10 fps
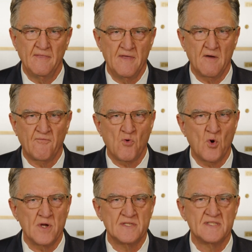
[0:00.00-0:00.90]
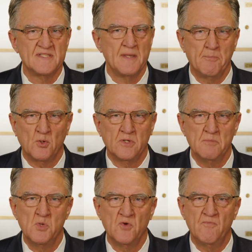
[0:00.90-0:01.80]
Therefore, it's simple to
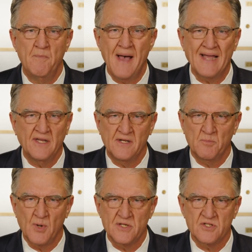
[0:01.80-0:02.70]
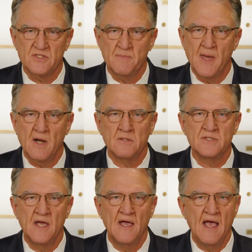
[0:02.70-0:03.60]
move back into precious
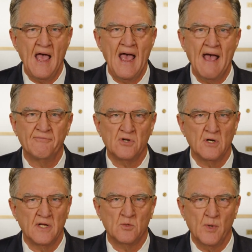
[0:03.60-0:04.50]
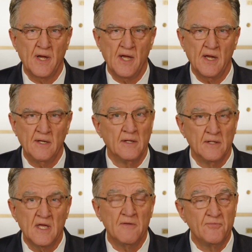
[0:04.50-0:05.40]
metals after liquidating
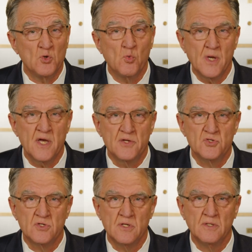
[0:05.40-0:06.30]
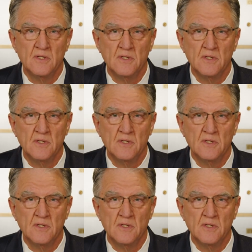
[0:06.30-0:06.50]
if you wish.